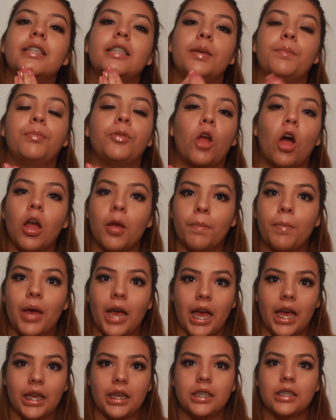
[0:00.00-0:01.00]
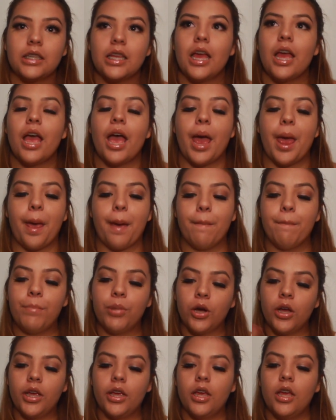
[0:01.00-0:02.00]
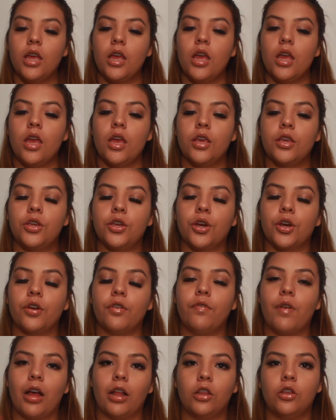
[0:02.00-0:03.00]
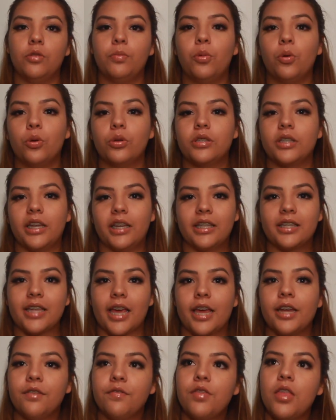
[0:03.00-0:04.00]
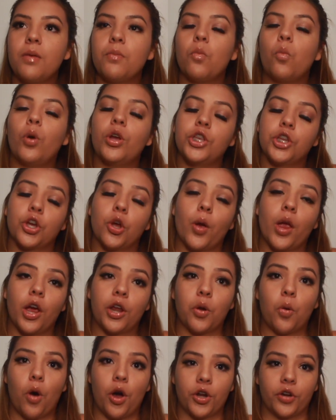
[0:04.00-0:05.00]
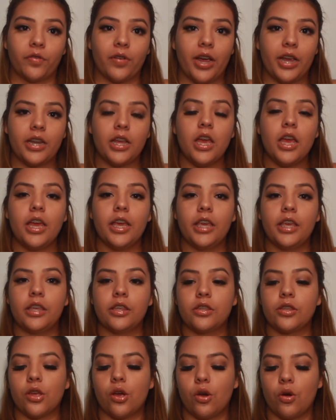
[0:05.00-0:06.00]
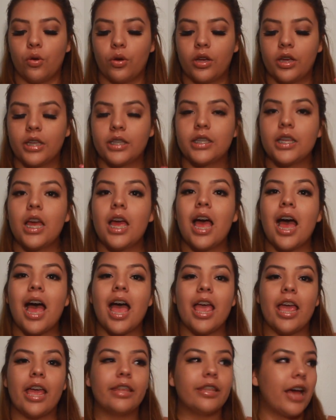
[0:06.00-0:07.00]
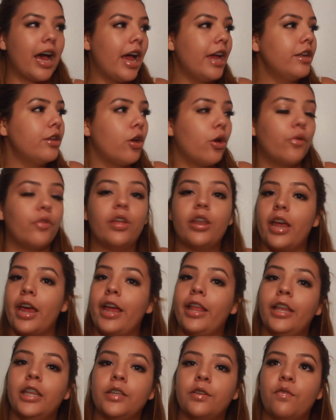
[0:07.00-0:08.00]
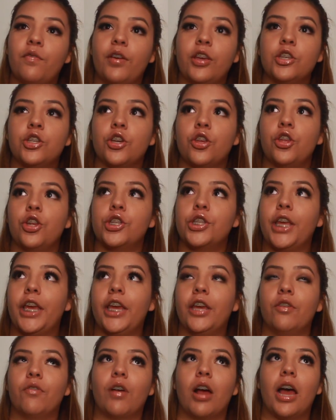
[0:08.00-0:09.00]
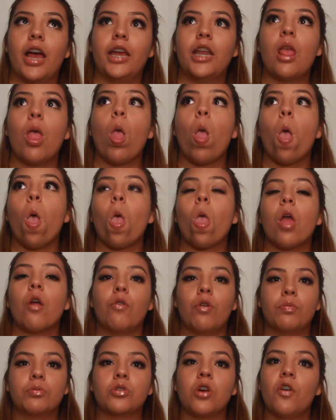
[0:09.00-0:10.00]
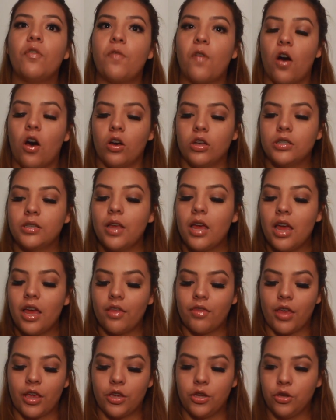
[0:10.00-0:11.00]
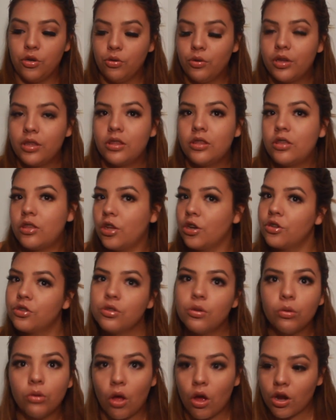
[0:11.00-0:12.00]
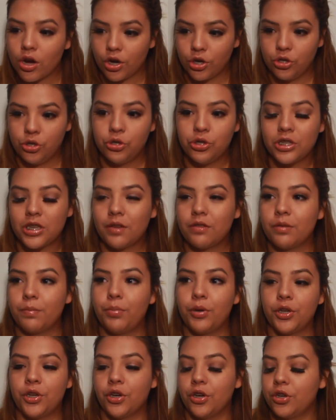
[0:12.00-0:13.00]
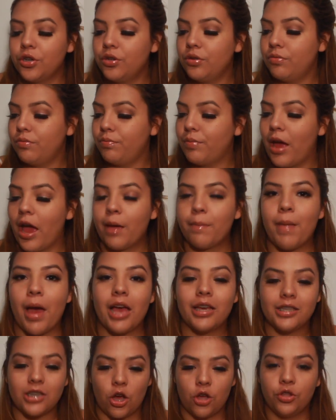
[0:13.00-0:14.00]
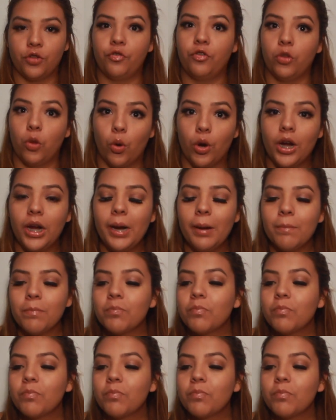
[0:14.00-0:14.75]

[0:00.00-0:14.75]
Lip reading: Ziploc bags and put your valuables inside of them when you're going on a water ride. So, and I know that Islands of Adventure, there's a ride, Ripsaw Falls, that there's no lockers, you just have to put your backpacks on the floor